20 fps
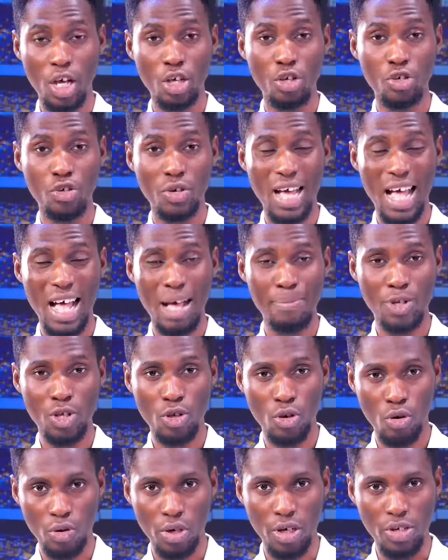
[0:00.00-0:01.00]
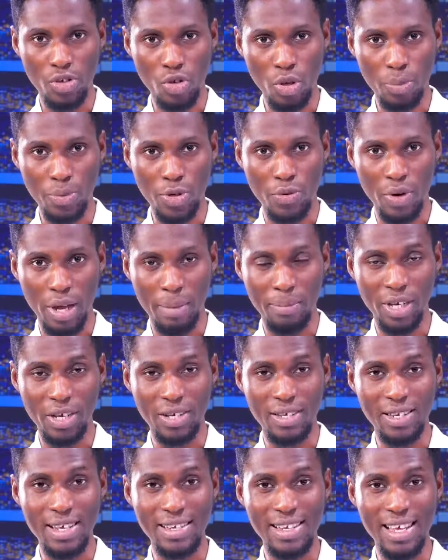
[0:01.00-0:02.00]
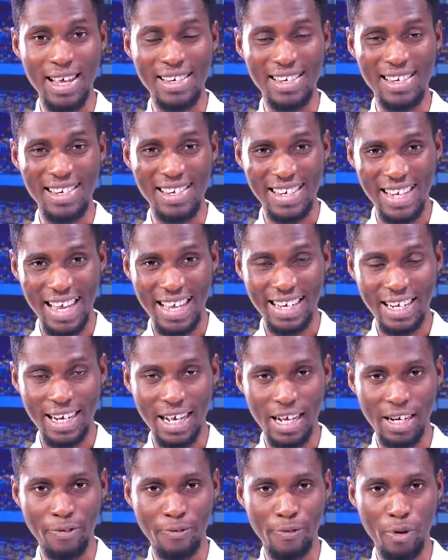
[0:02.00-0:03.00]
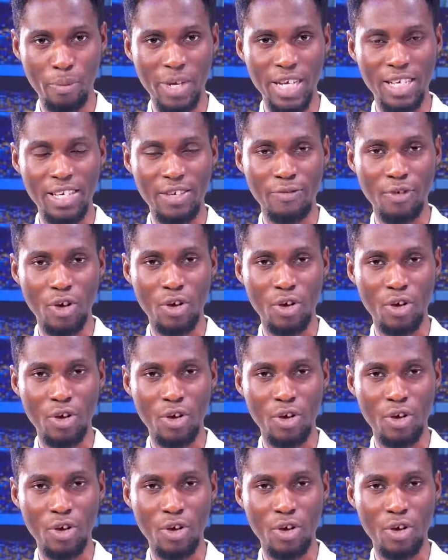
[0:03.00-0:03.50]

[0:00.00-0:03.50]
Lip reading: you should absolutely subscribe because there's entertaining and informative